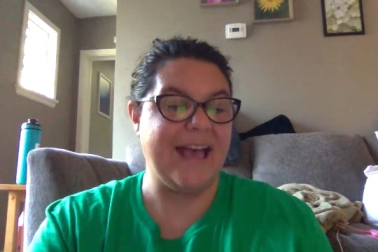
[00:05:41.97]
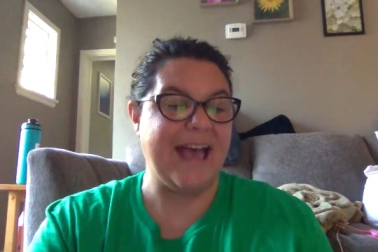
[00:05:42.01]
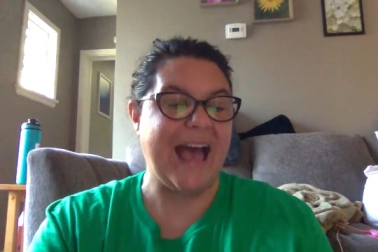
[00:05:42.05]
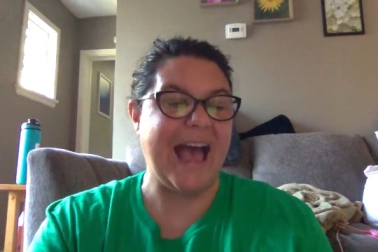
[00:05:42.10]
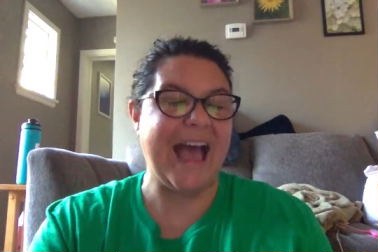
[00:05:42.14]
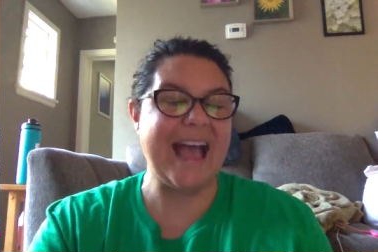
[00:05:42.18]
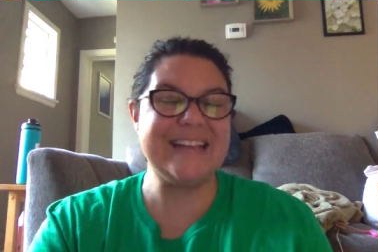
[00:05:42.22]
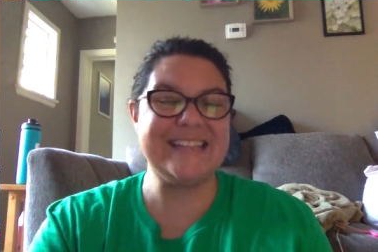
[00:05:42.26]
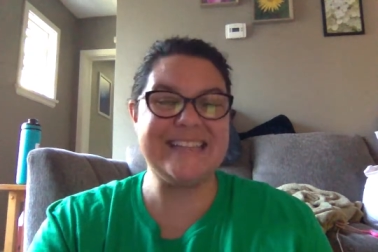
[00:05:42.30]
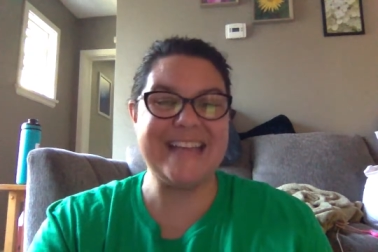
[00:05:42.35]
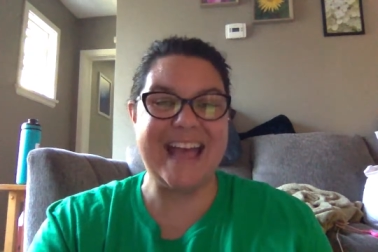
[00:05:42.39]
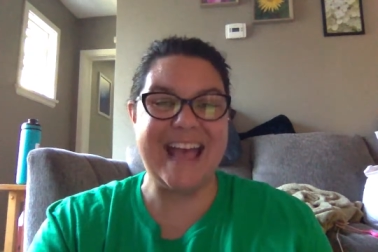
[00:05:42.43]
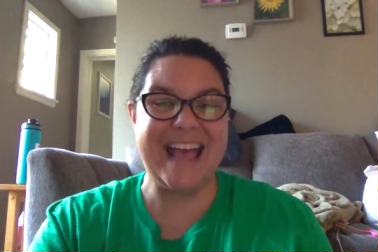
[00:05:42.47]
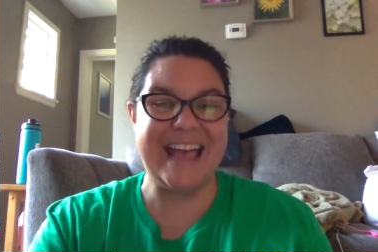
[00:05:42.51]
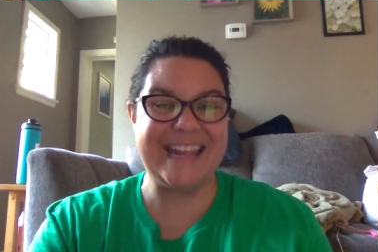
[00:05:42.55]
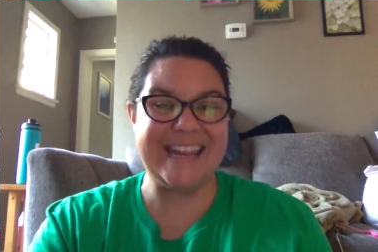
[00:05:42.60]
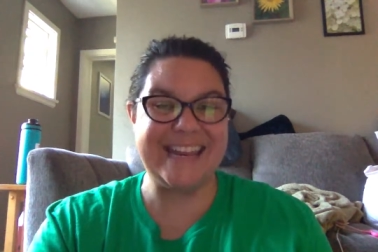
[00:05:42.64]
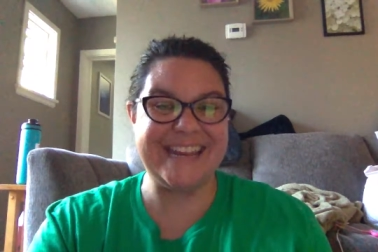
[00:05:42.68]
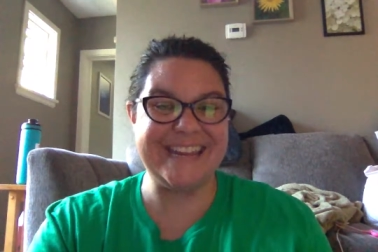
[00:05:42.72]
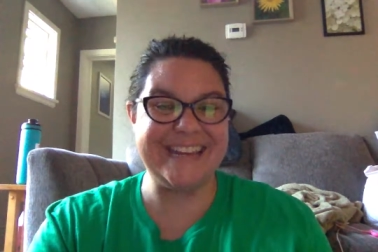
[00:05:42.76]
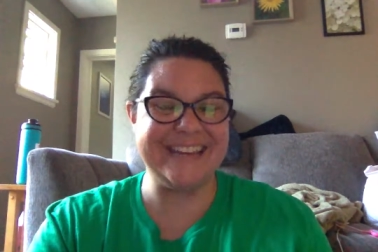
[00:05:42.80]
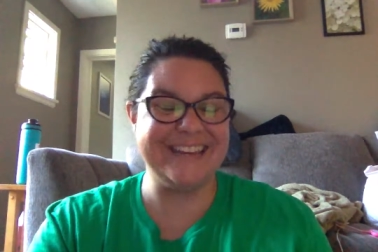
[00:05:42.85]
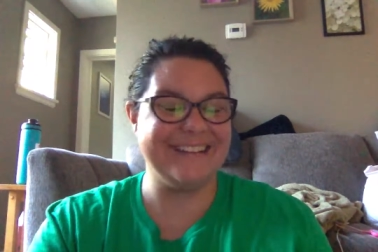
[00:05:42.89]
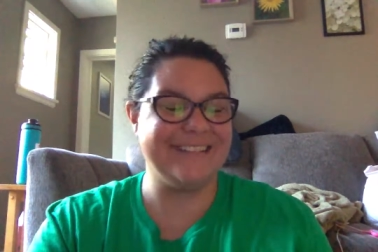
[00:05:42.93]
Hi,
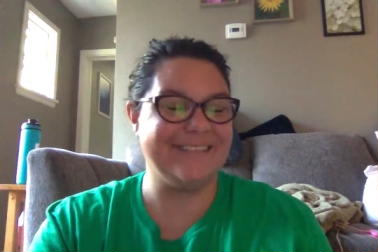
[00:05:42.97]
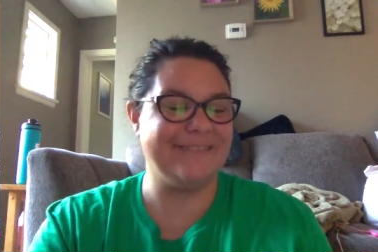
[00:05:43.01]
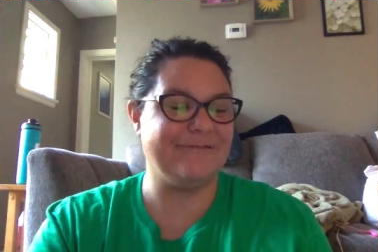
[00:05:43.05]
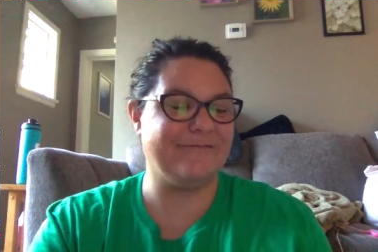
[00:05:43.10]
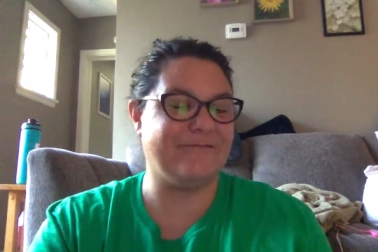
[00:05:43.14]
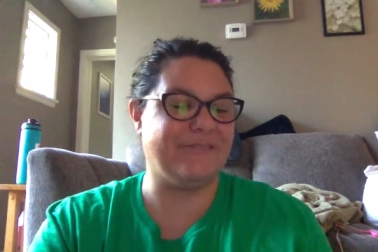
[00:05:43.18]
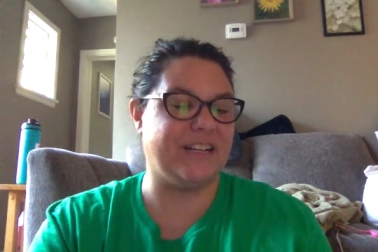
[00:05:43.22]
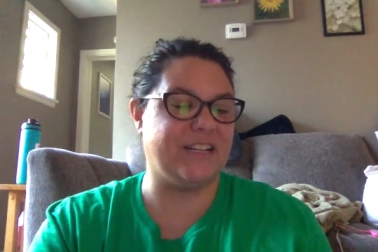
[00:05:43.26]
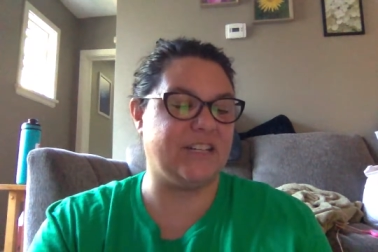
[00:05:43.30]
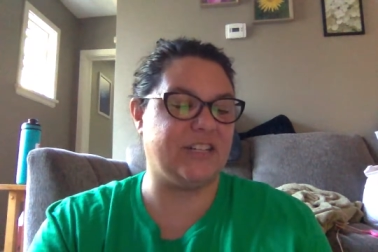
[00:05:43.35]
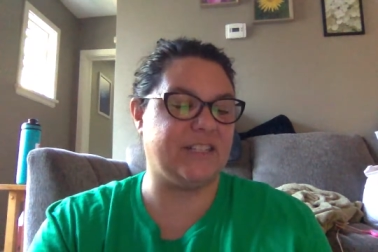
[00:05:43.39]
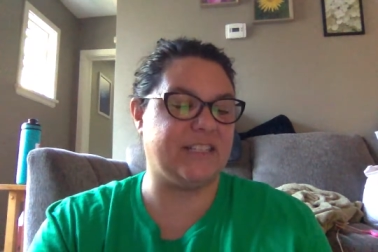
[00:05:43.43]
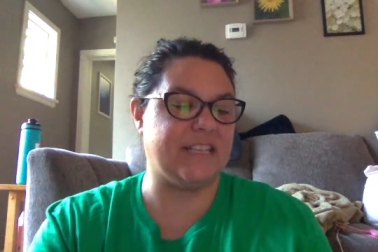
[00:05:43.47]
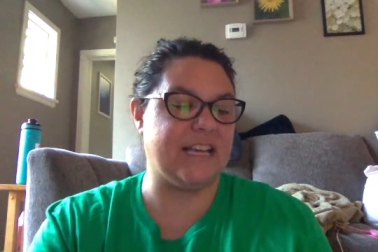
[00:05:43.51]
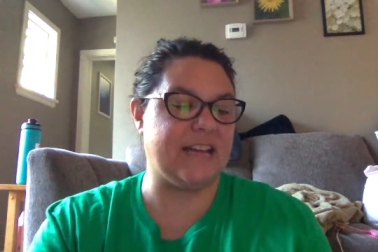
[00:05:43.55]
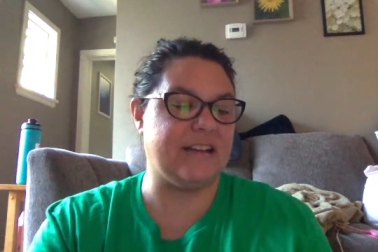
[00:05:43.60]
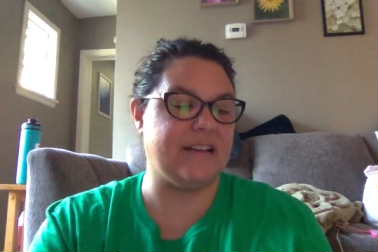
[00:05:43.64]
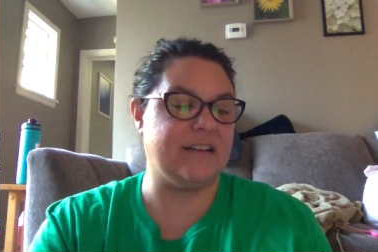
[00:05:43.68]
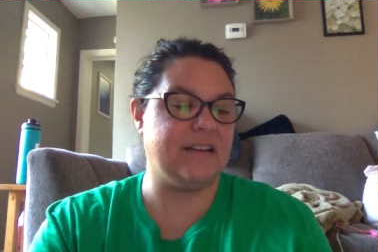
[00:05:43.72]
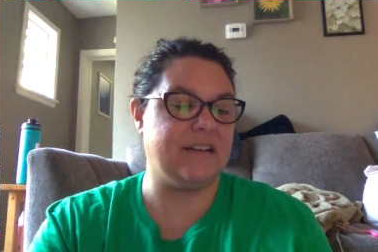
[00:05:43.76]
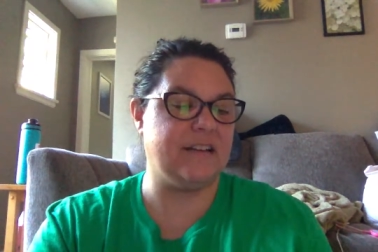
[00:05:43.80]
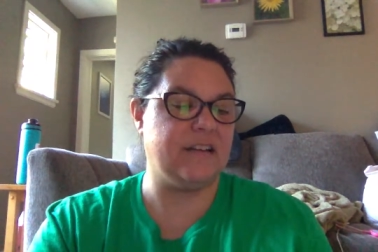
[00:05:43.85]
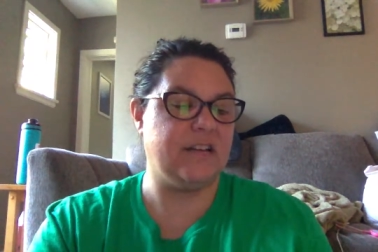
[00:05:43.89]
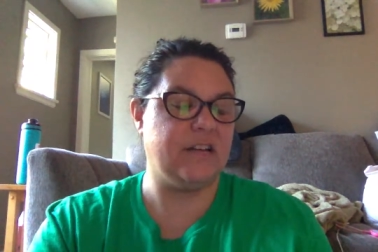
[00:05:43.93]
Daddy, Fudge
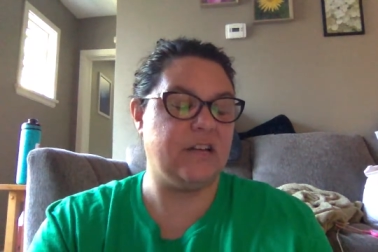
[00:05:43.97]
said.